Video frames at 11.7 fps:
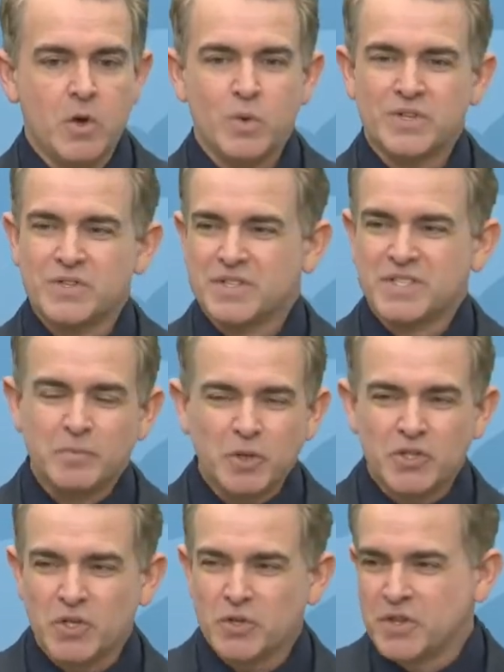was
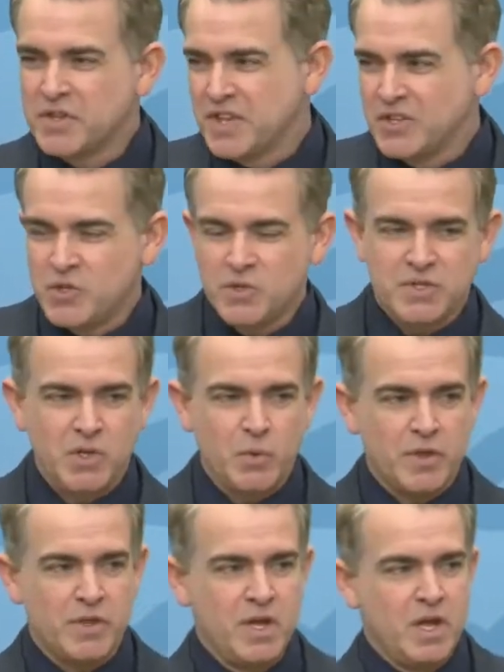similar to the things you see
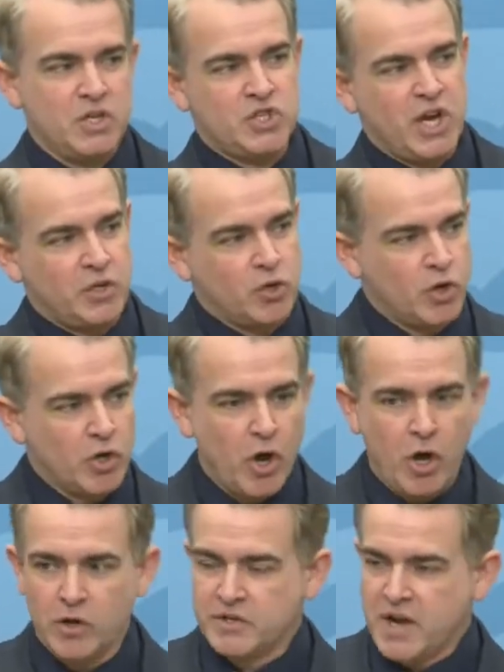with Jane
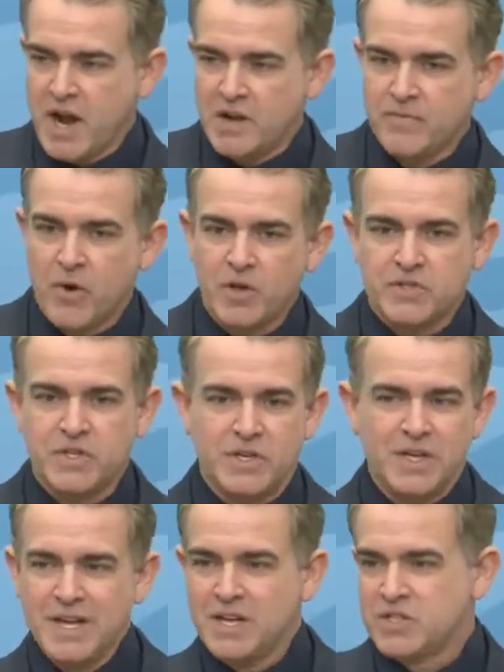Goodall or Dian
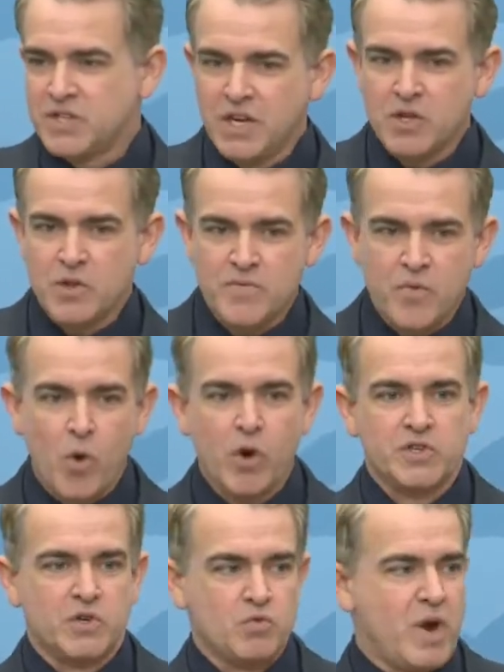Fossey sitting in the
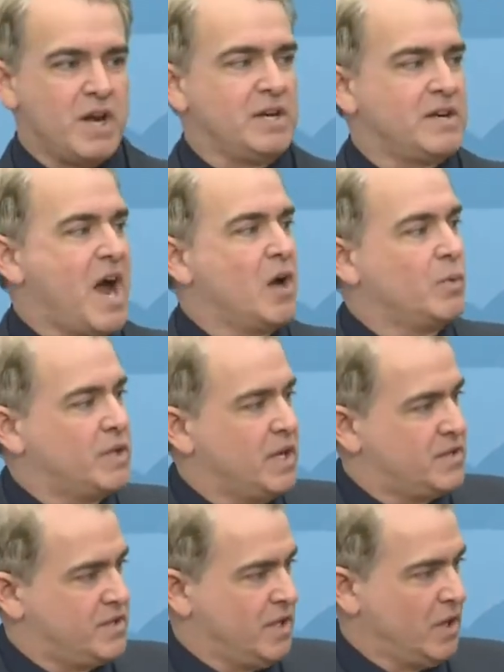forest and writing down what
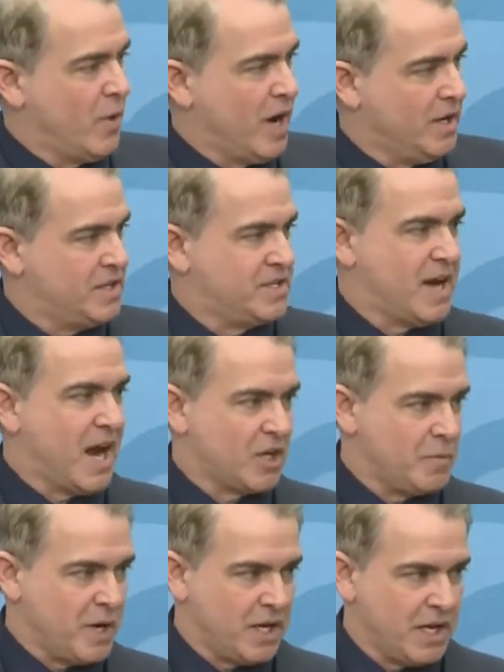they see, right? It's
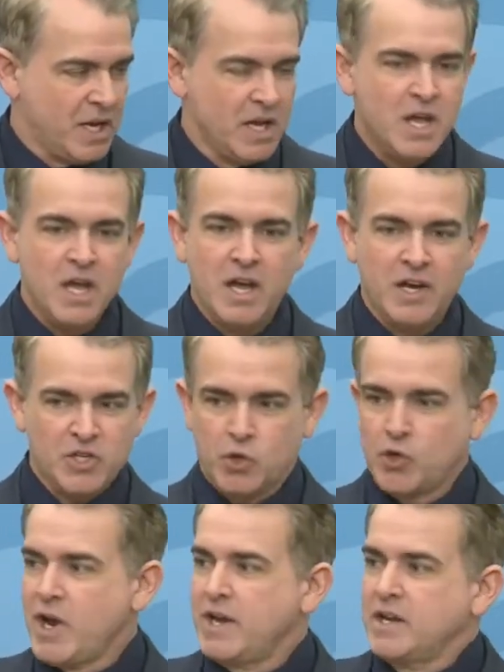documenting it and it's
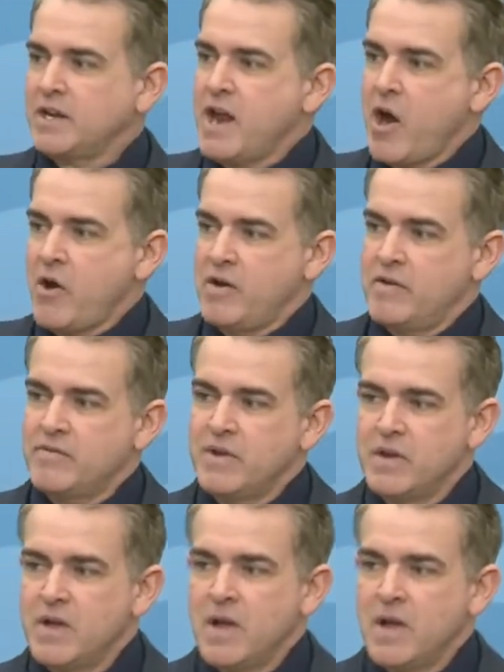creating a narrative.